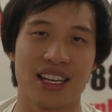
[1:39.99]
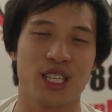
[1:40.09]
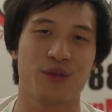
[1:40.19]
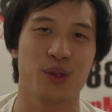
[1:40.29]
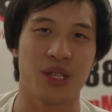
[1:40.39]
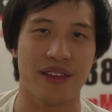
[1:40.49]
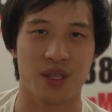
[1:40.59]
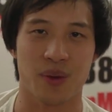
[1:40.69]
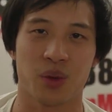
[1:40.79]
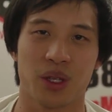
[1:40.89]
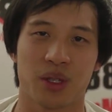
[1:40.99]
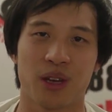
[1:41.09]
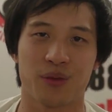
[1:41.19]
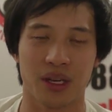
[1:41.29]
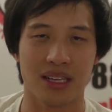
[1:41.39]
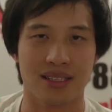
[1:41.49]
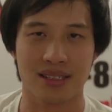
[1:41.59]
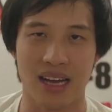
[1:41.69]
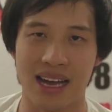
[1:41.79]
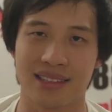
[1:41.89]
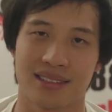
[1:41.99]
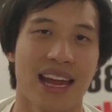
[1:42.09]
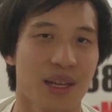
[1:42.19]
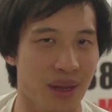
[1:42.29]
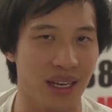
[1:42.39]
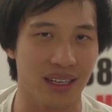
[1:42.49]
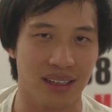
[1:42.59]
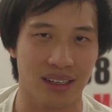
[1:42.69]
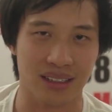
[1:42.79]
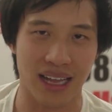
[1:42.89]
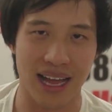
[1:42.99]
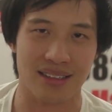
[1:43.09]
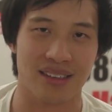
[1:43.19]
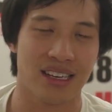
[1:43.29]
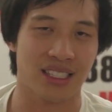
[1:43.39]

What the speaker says: Seafood Dave has been really great for us. It's a 90-minute class.